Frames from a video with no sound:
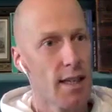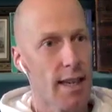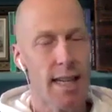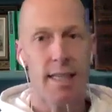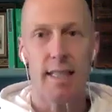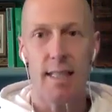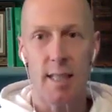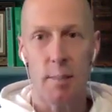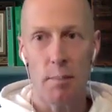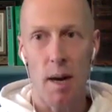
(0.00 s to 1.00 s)
yes, this
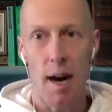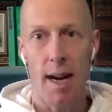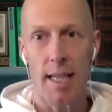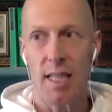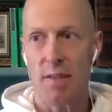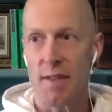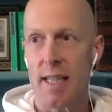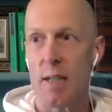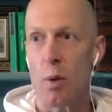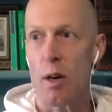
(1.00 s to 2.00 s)
is my
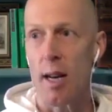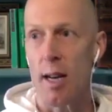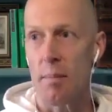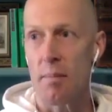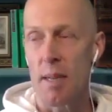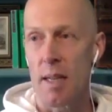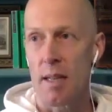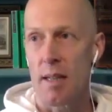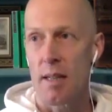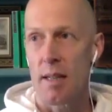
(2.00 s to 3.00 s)
sphere where I'm
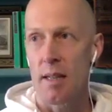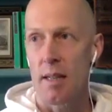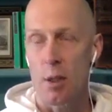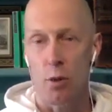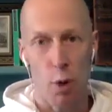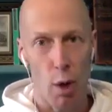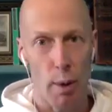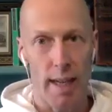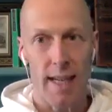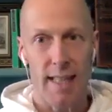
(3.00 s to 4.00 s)

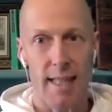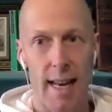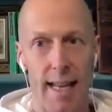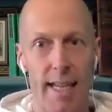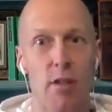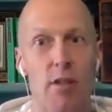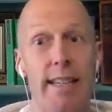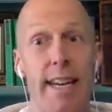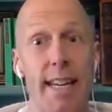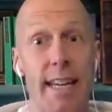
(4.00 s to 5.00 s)
growing, excelling,
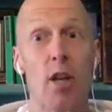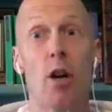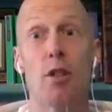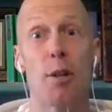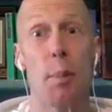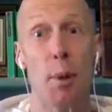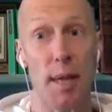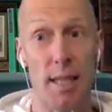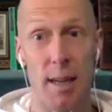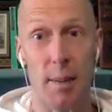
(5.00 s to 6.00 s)
creating,
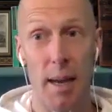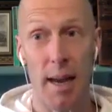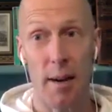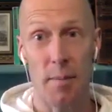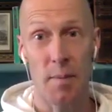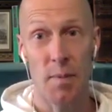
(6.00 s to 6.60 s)
contributing somehow.